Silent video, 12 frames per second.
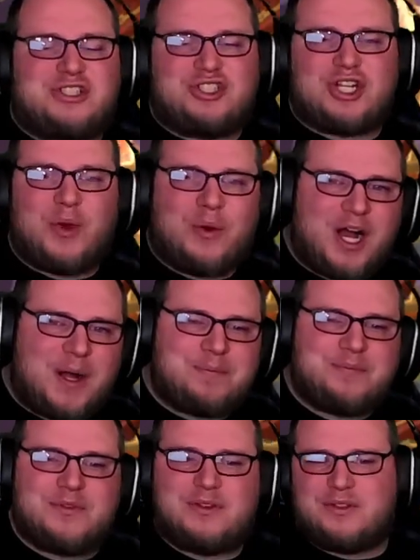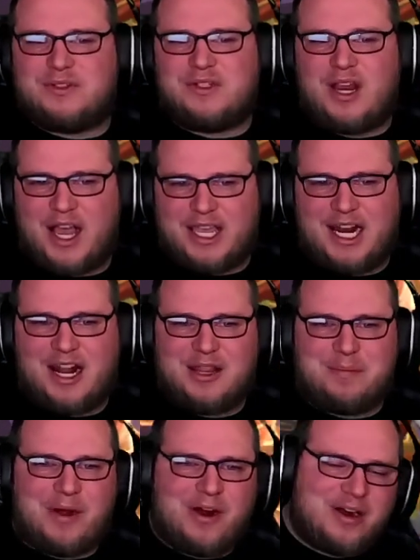show up, knock it out of
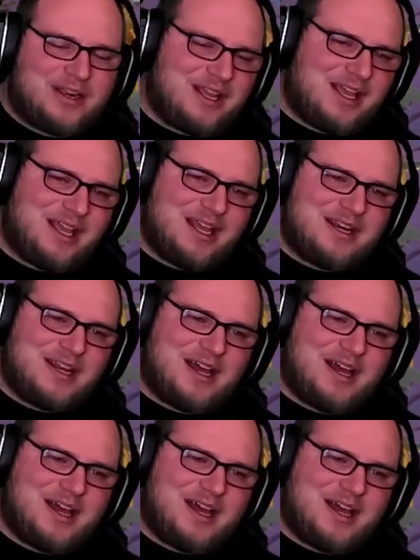the park, and